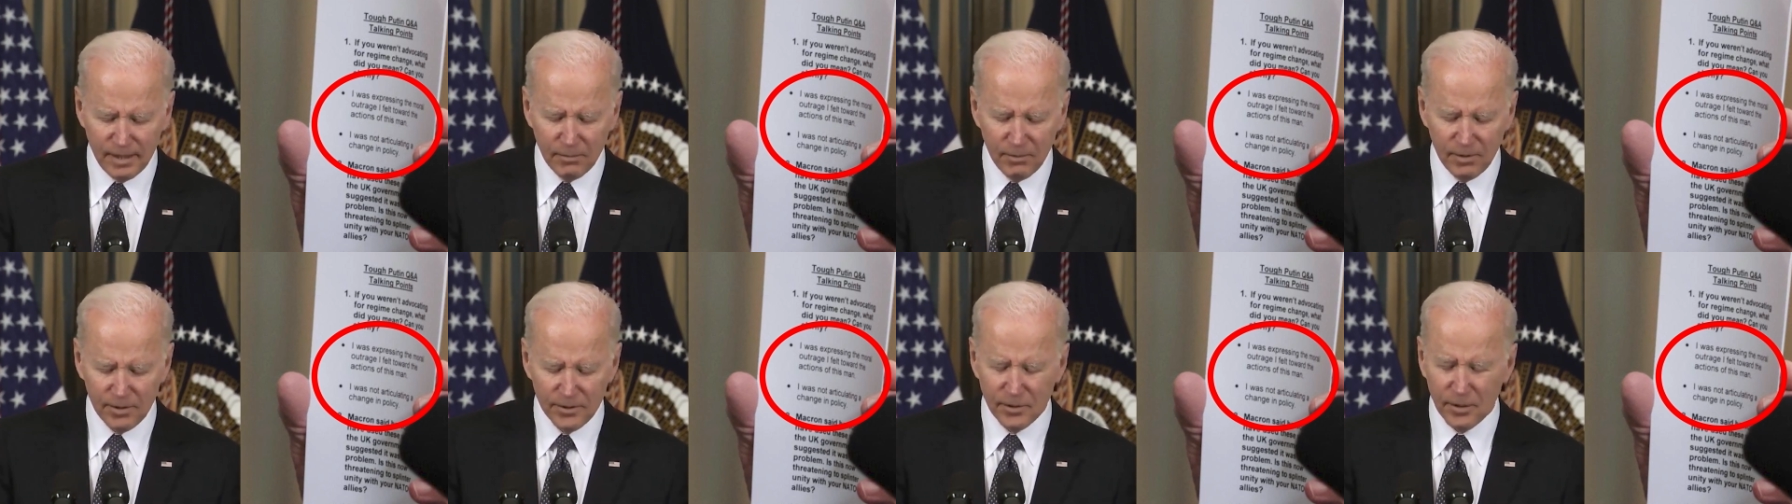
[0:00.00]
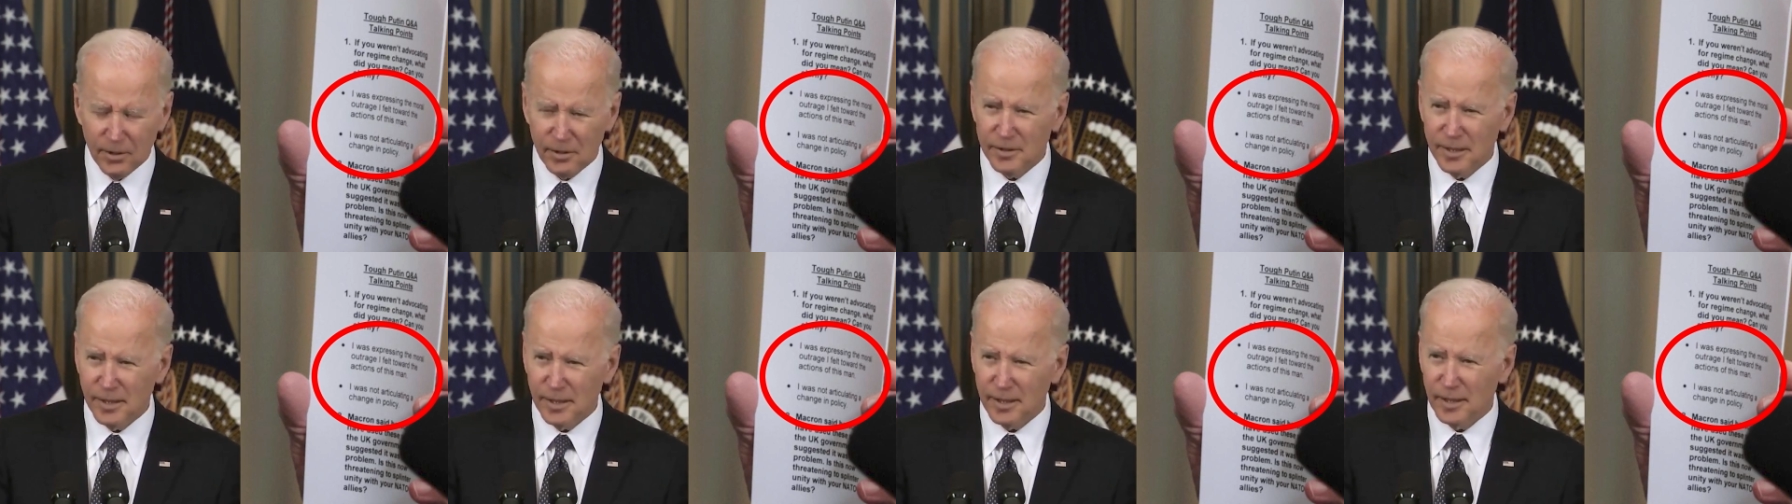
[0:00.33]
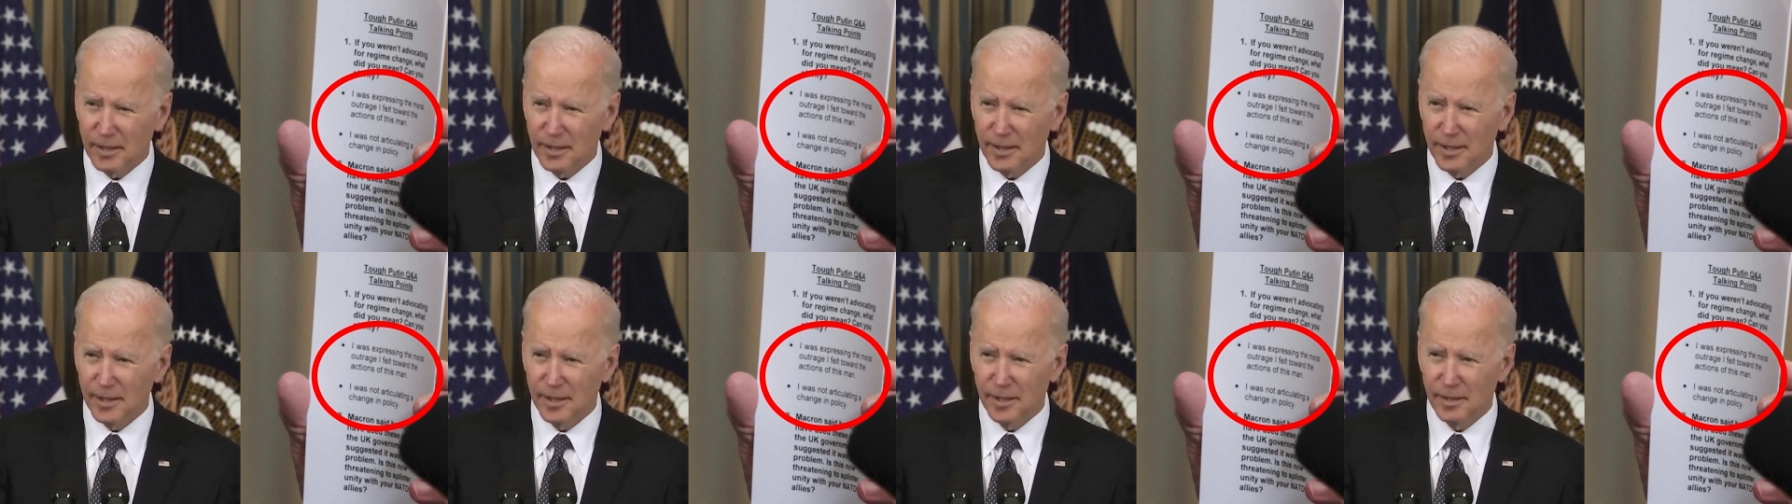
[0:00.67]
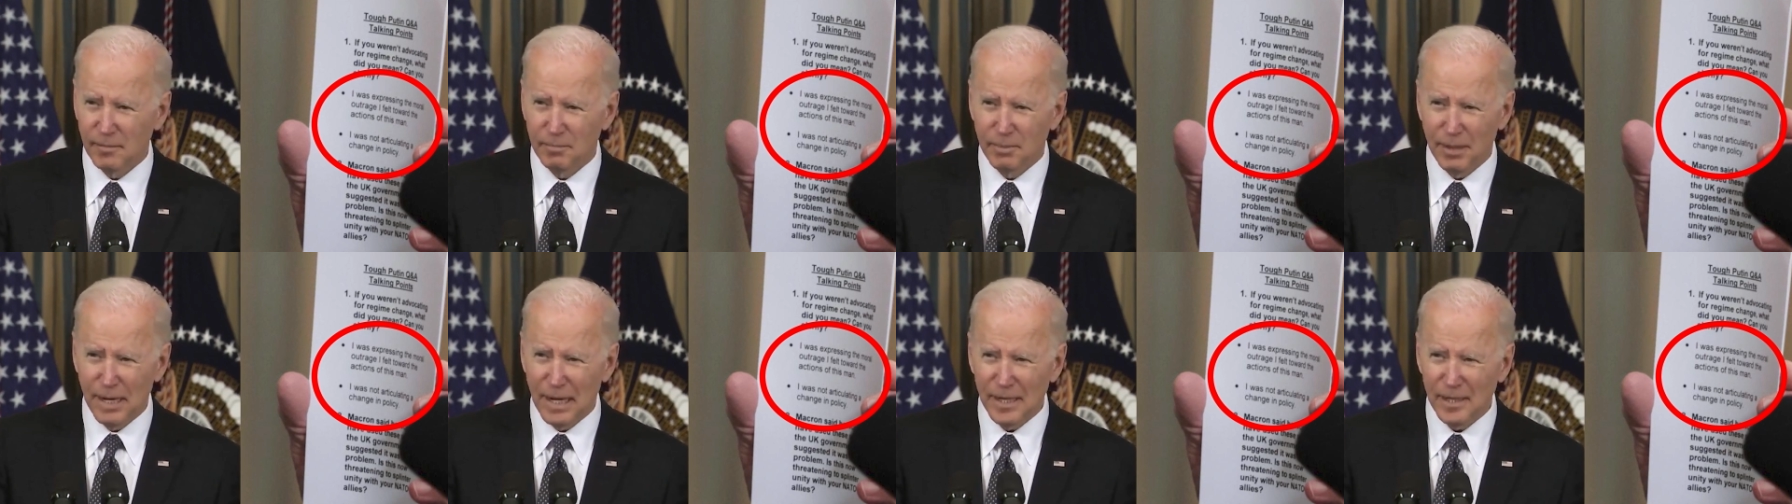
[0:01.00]
I wasn't articulating
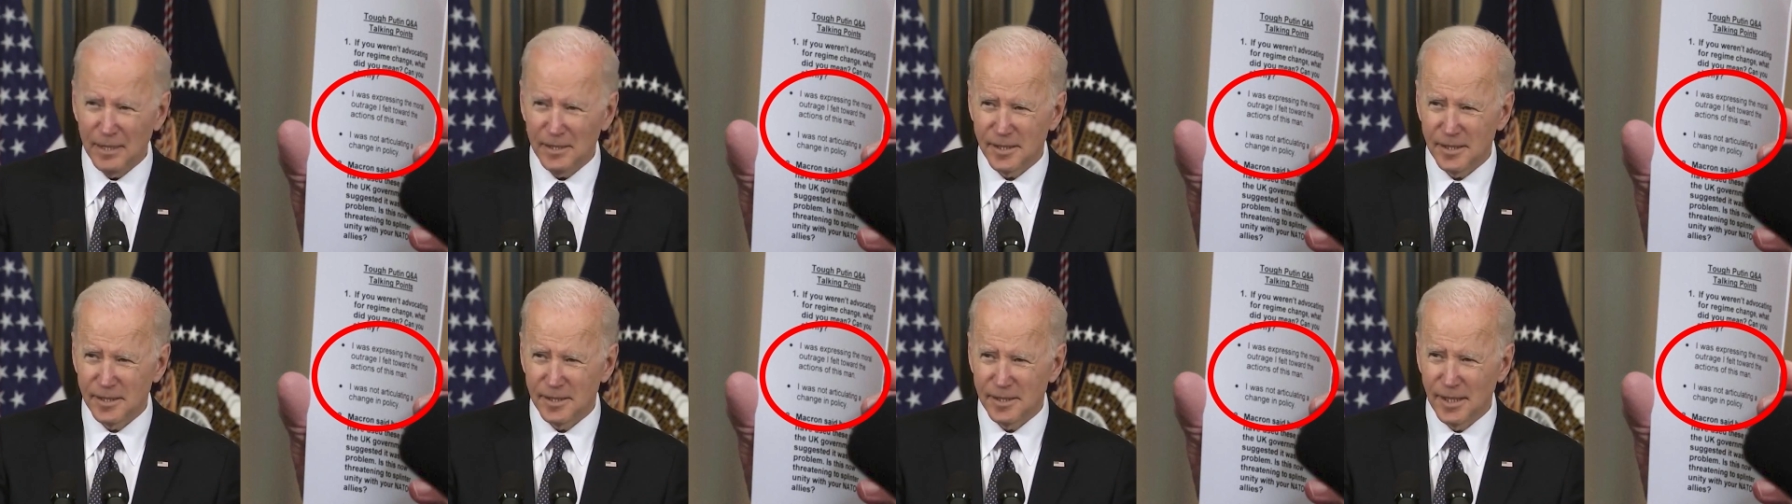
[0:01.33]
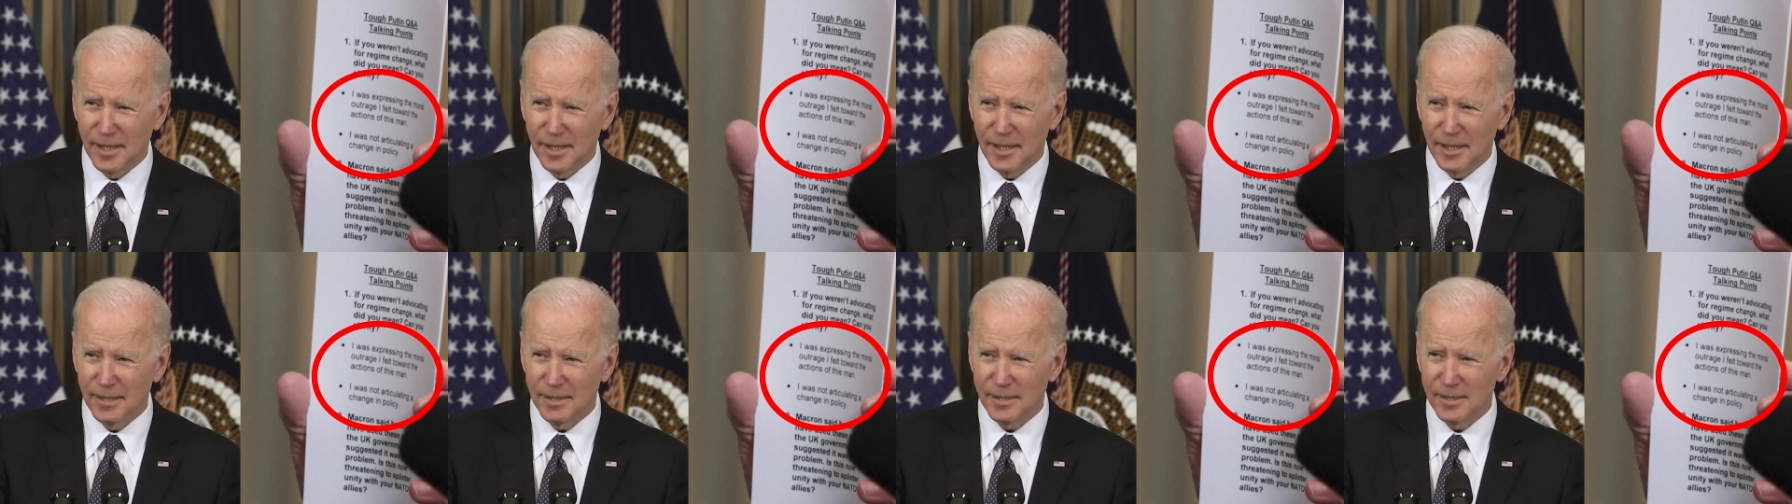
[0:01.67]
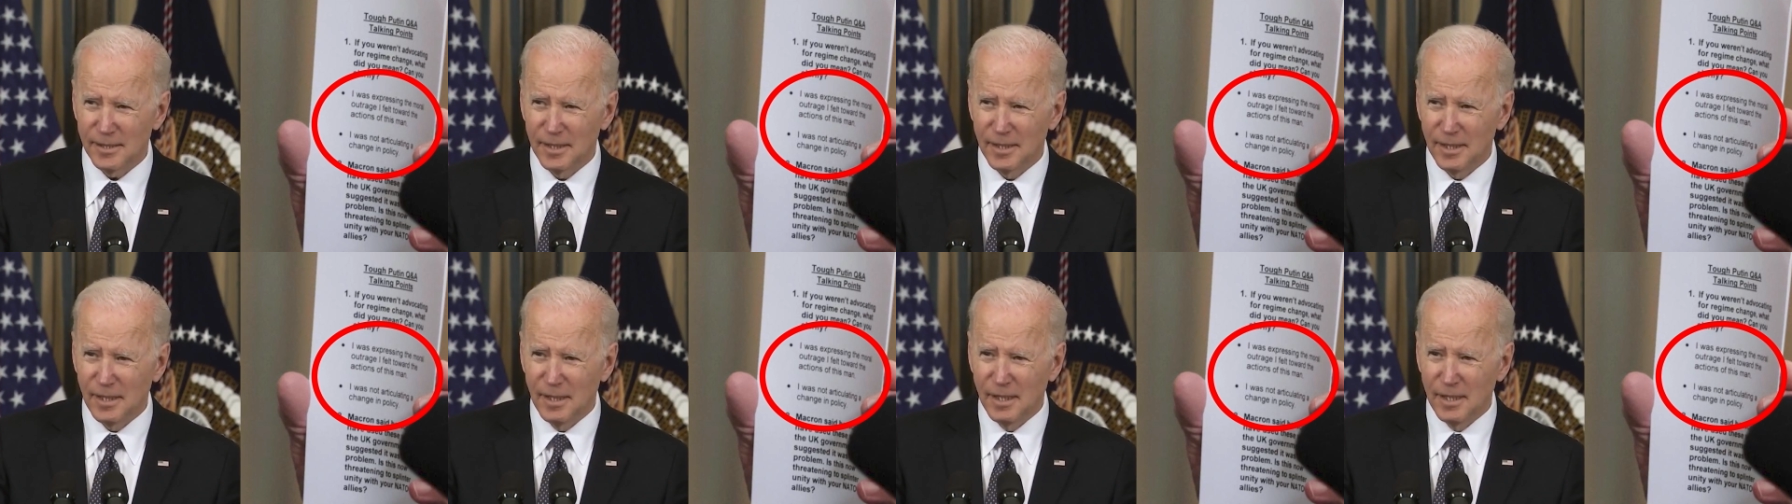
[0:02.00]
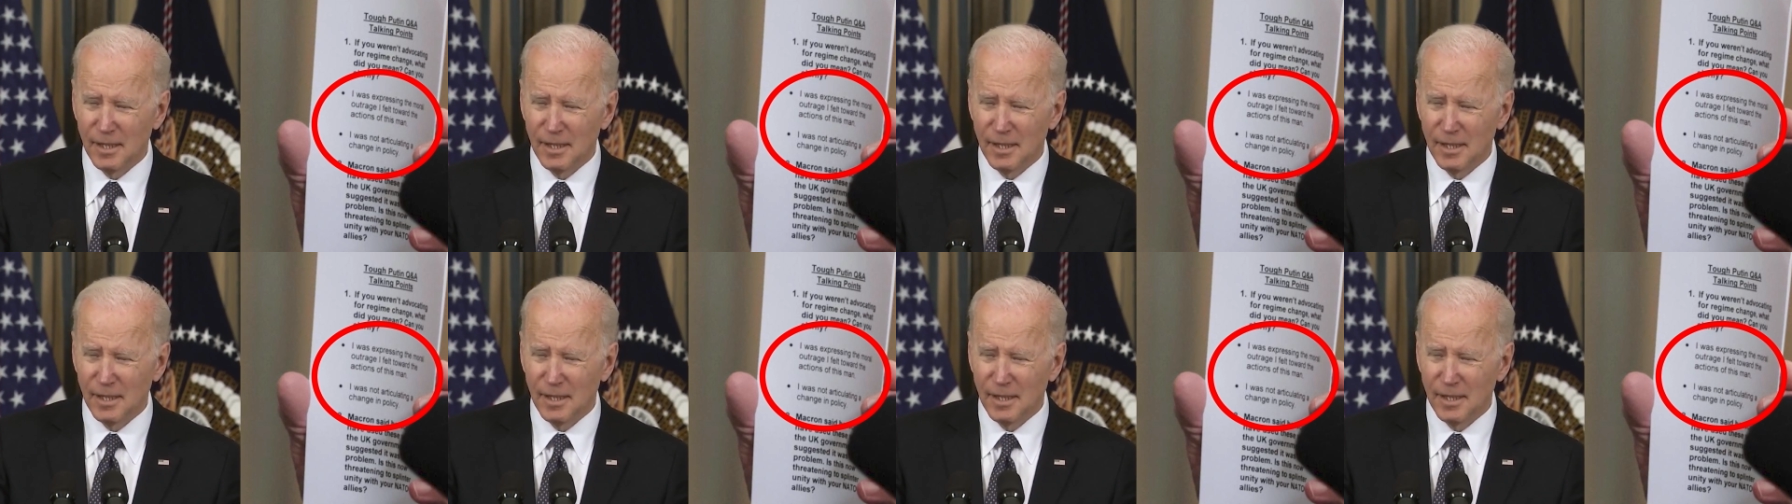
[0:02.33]
a policy change,